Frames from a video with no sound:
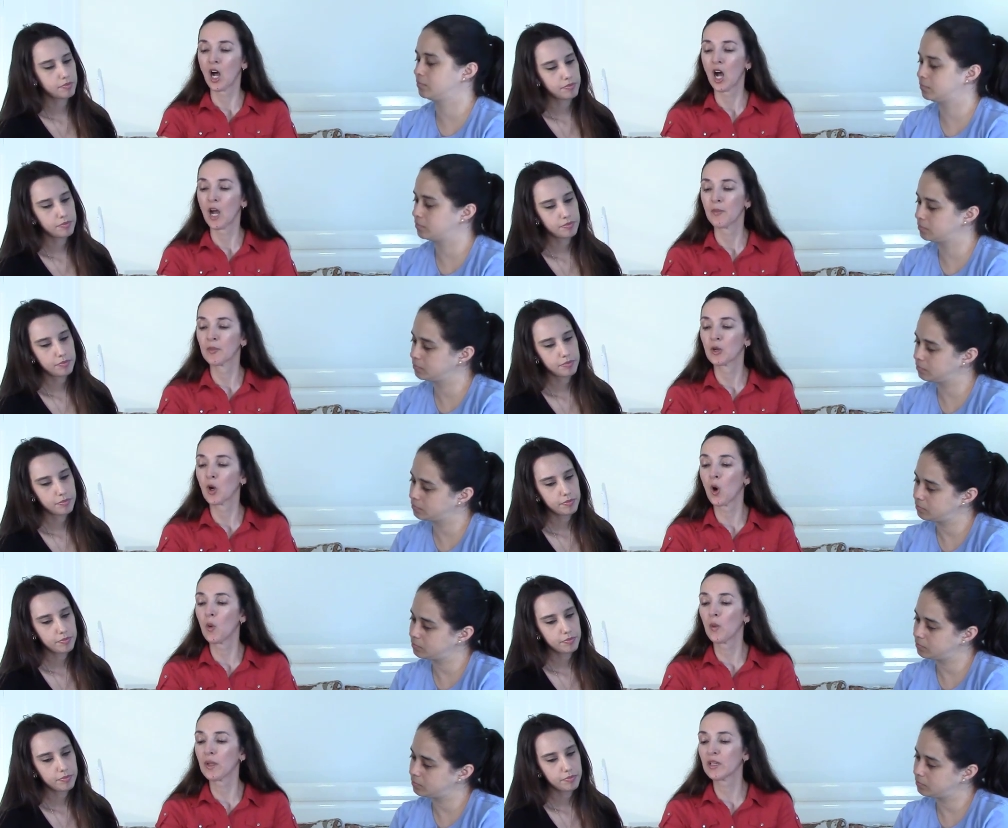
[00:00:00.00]
Speaker 1: I'm
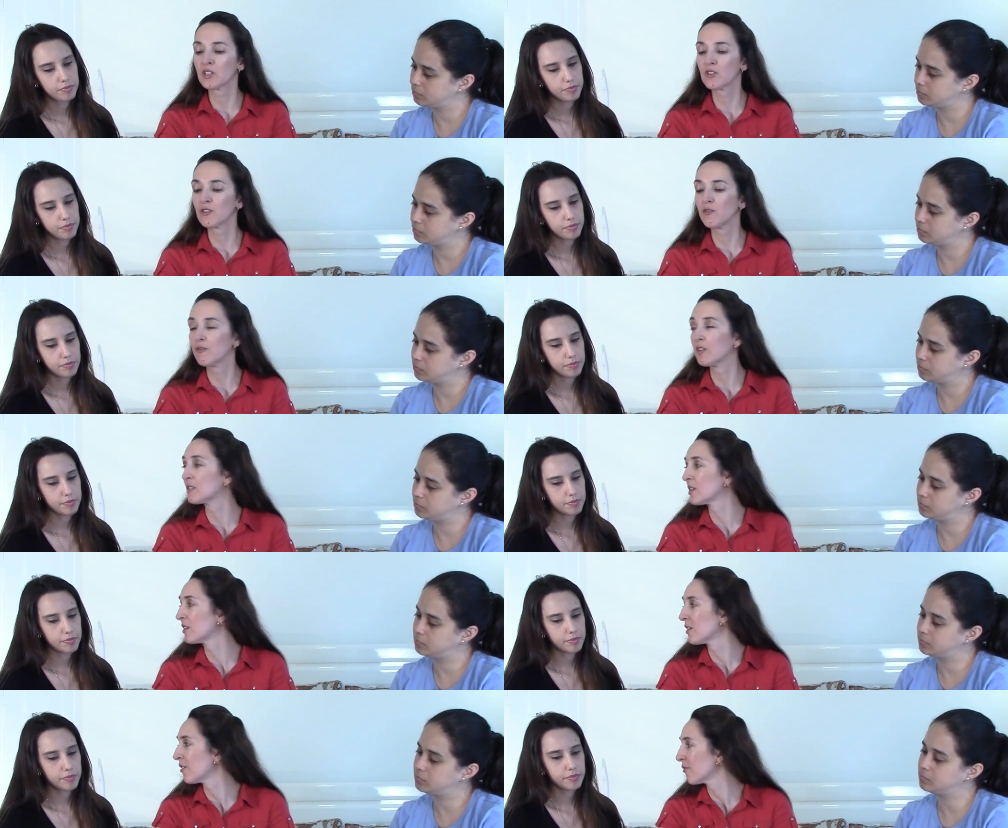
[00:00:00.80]
going to
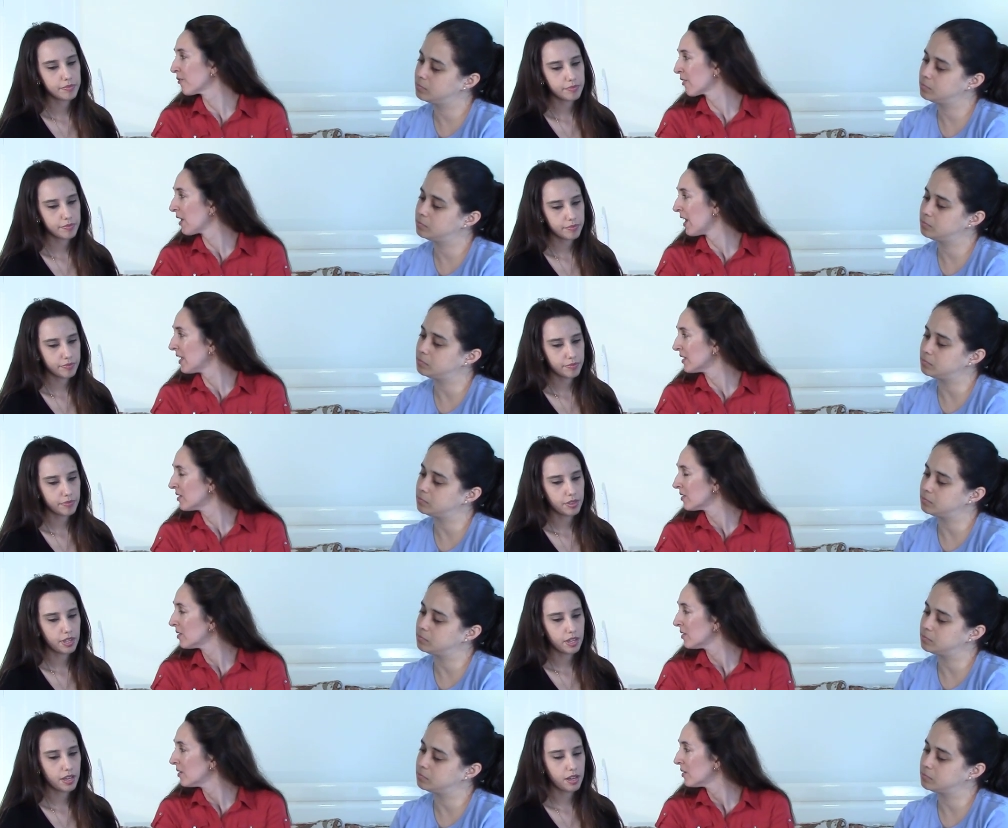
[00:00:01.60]
visit a
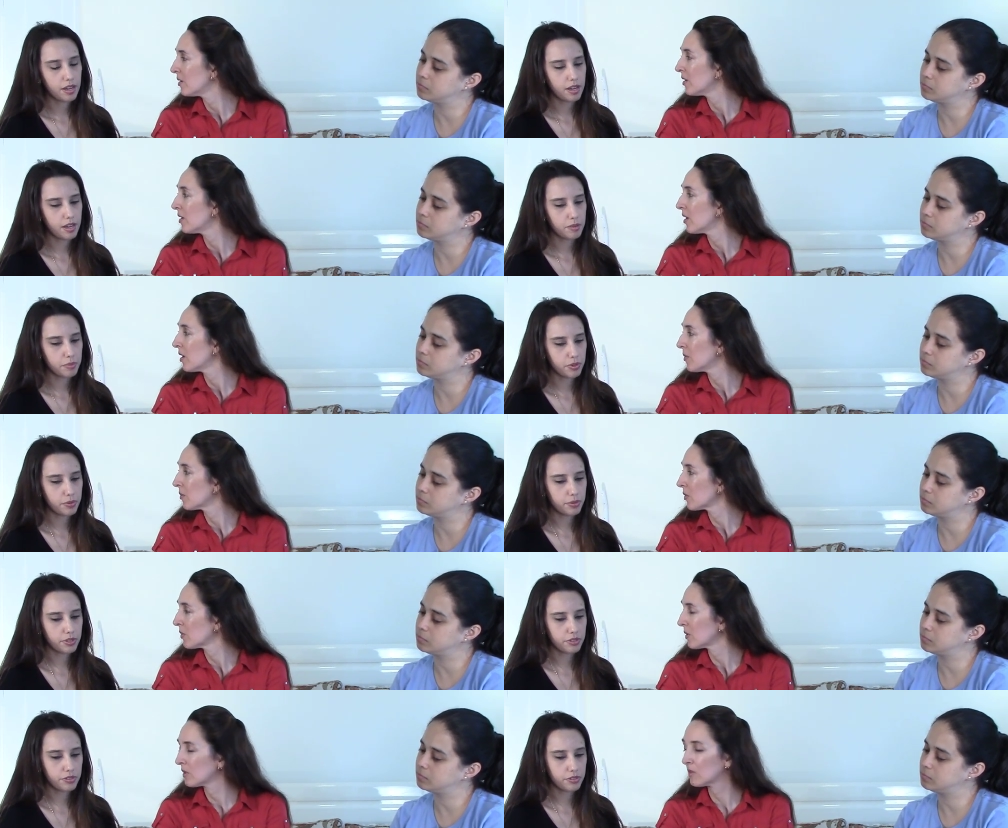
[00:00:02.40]
friend.
Speaker 2: I'm
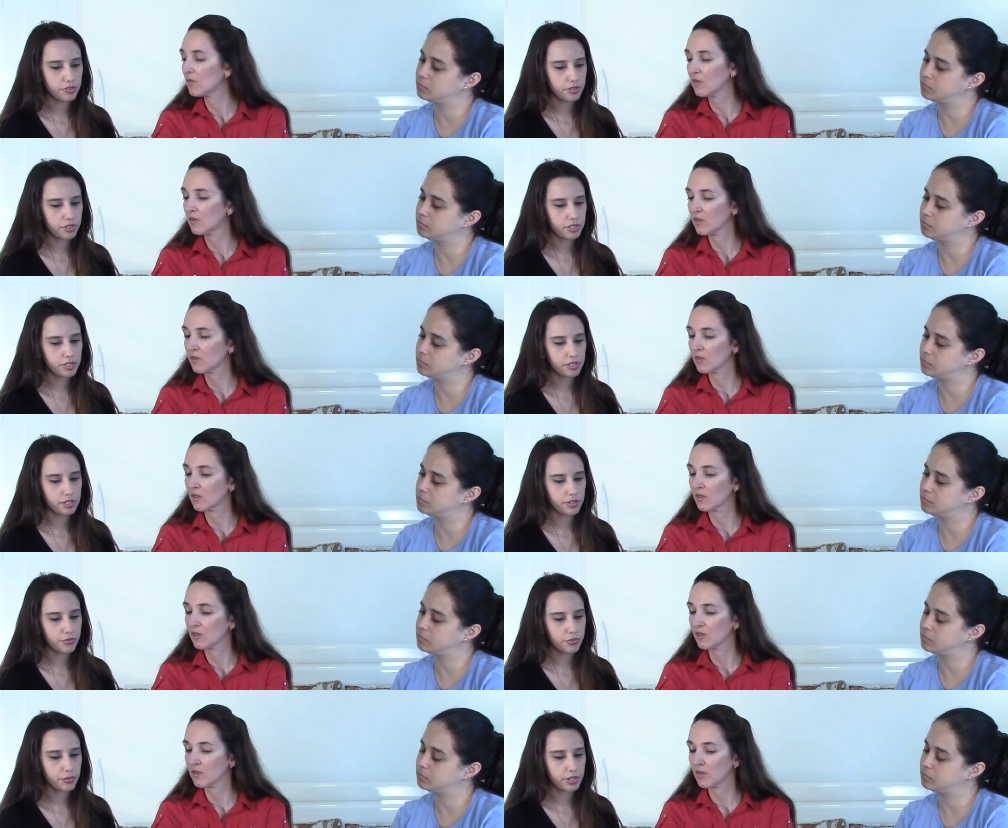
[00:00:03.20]
going to visit
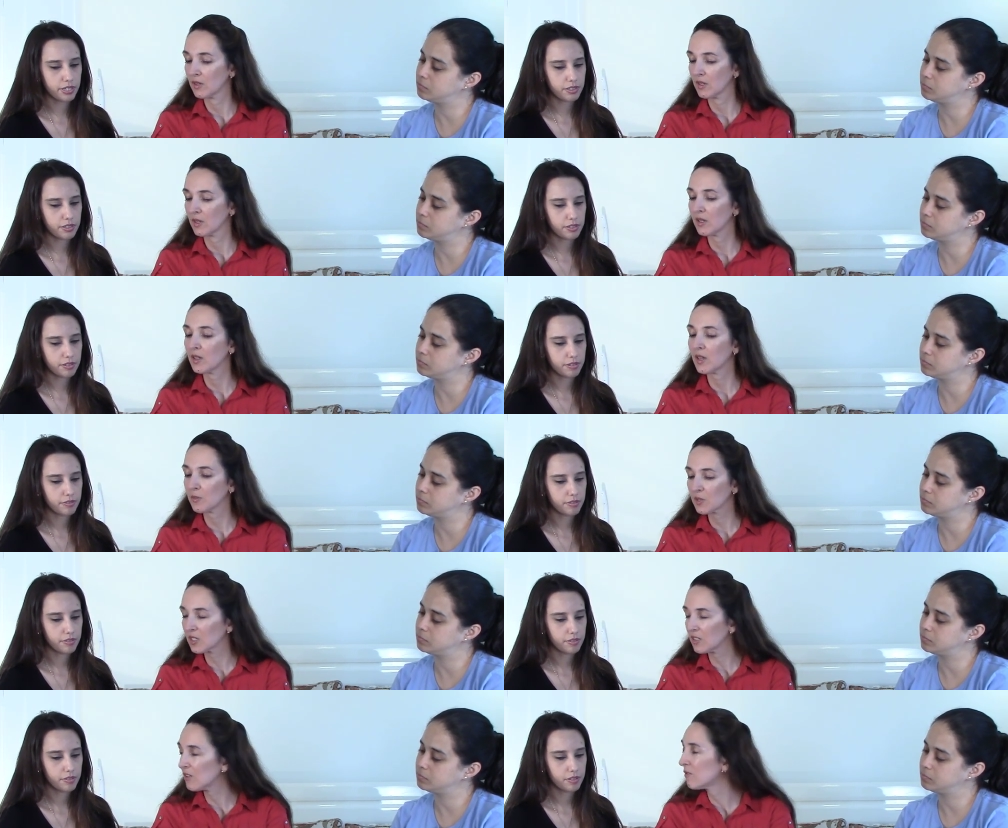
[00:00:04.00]
a friend.
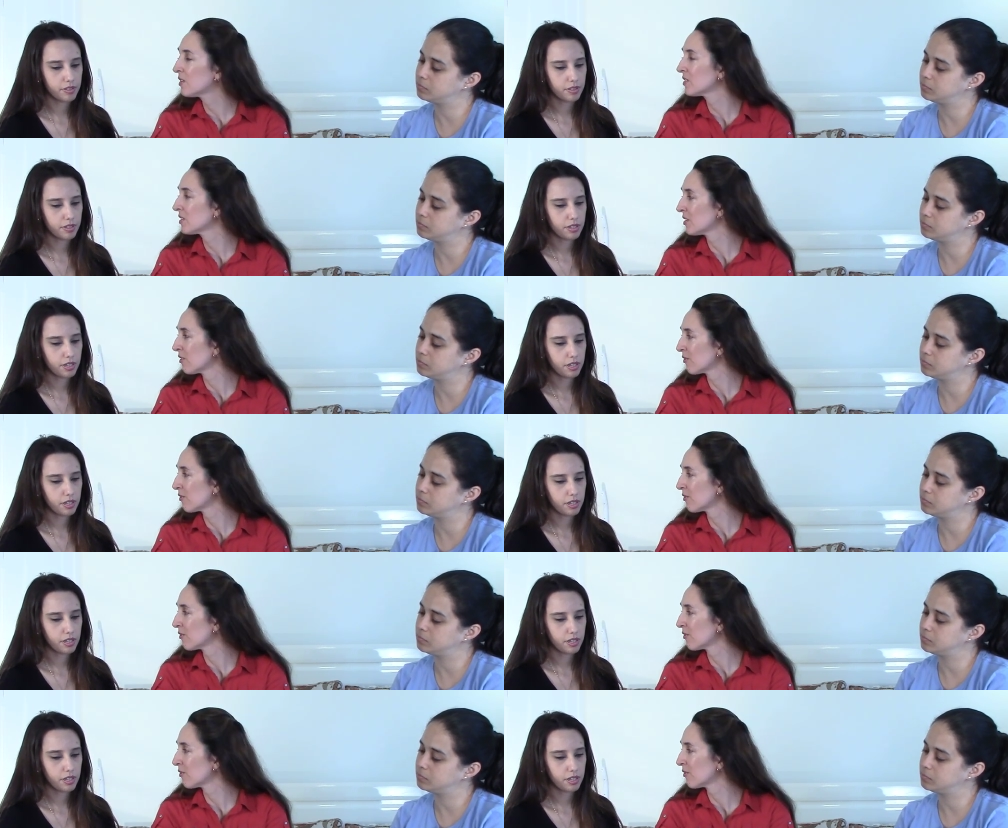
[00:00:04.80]
Speaker 1: I'm gonna visit a